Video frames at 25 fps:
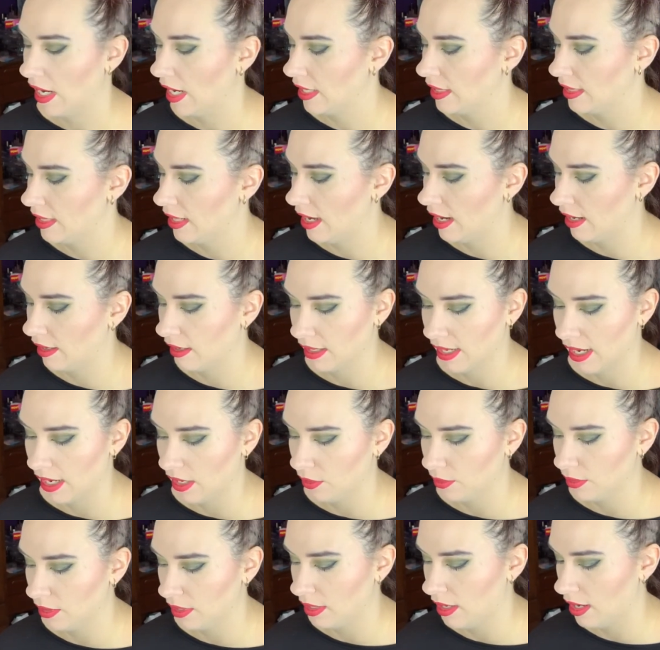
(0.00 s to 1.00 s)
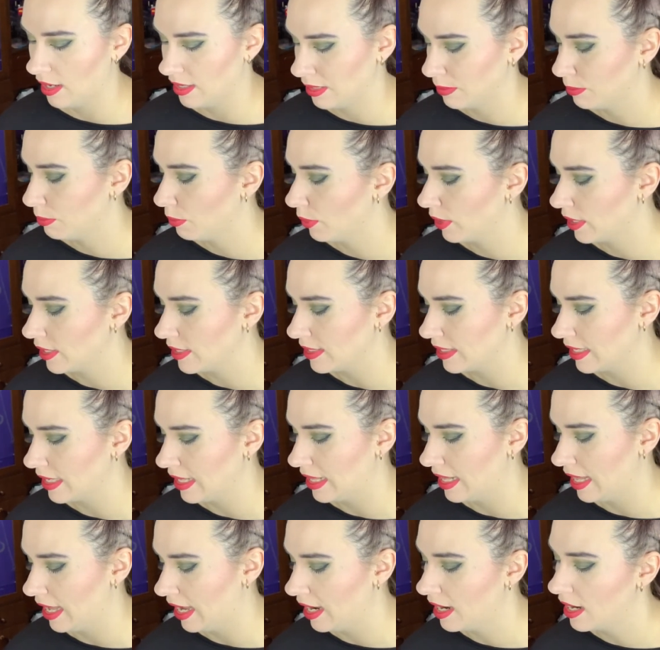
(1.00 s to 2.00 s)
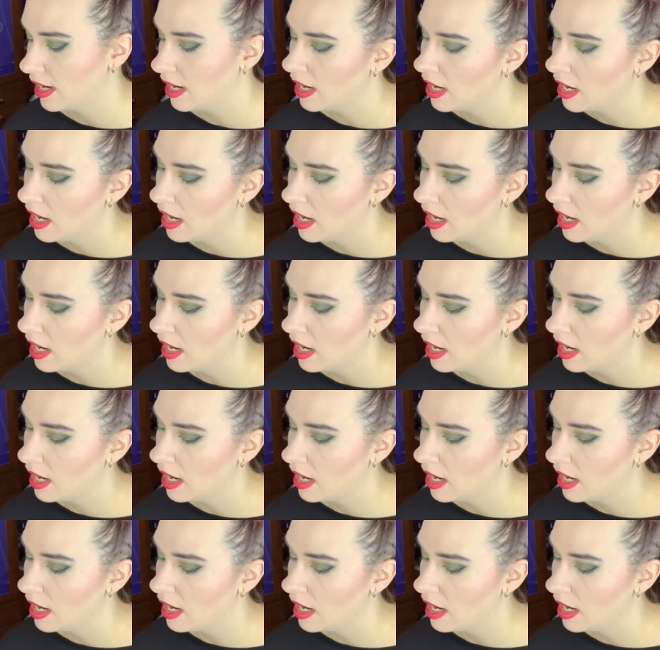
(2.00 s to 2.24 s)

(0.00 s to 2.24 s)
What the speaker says: in there and get all the nice points in there,